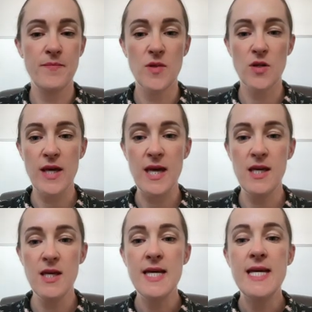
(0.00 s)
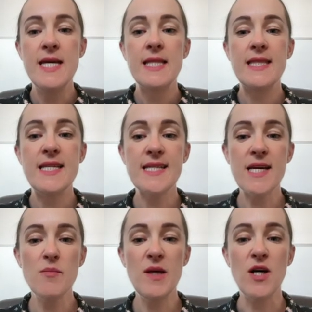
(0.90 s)
Okay? This
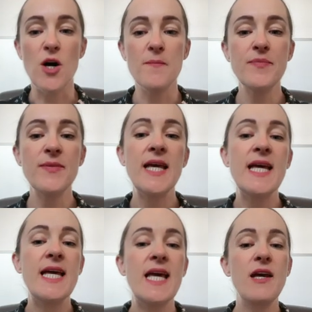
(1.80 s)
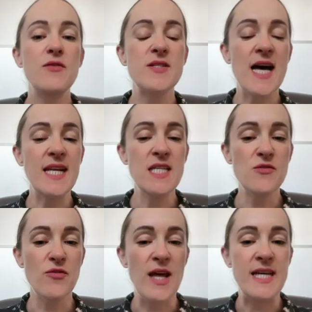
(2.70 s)
can become, if Sally's
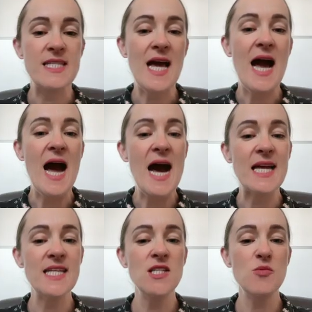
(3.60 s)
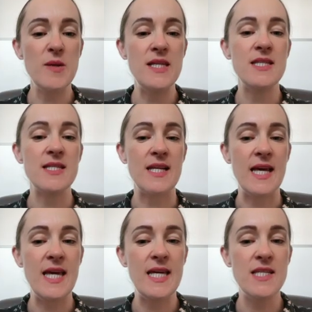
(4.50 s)
flight hadn't been
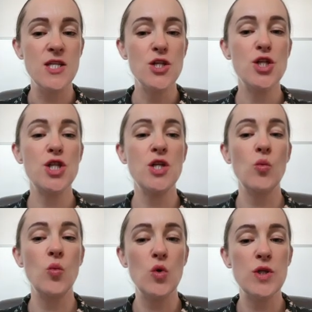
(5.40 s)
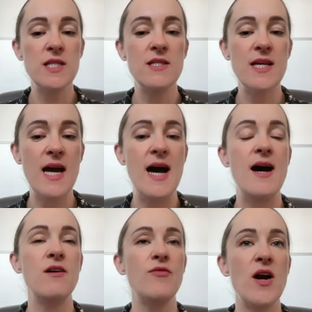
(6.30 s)
delayed, she wouldn't
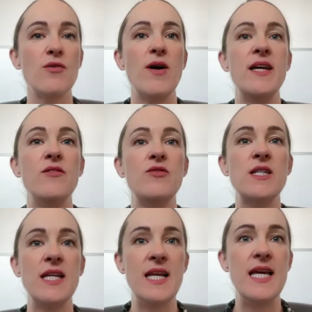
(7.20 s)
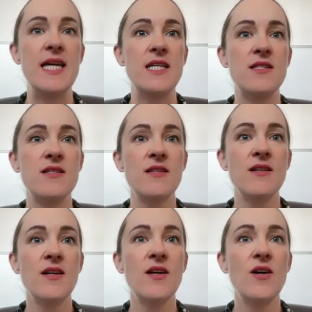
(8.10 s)
have arrived late.
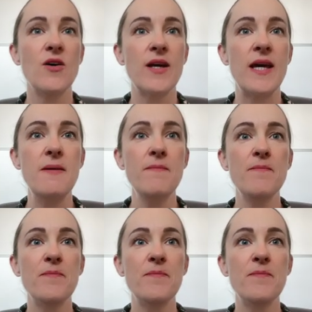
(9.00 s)
Okay?